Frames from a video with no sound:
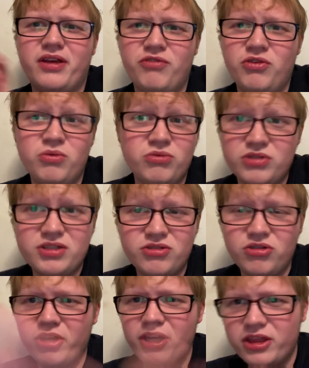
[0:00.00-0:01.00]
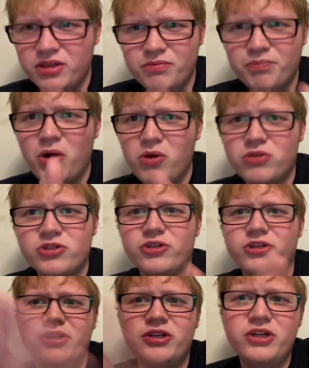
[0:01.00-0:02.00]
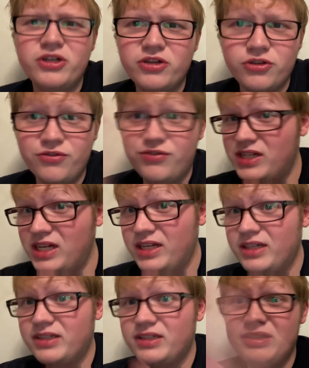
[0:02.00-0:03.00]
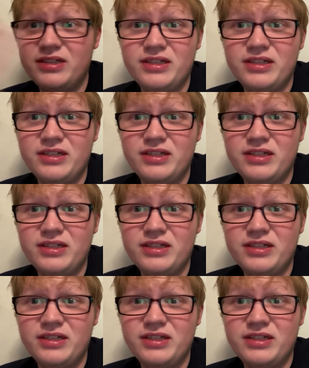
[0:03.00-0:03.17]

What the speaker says: If you look at the poster, you've seen it,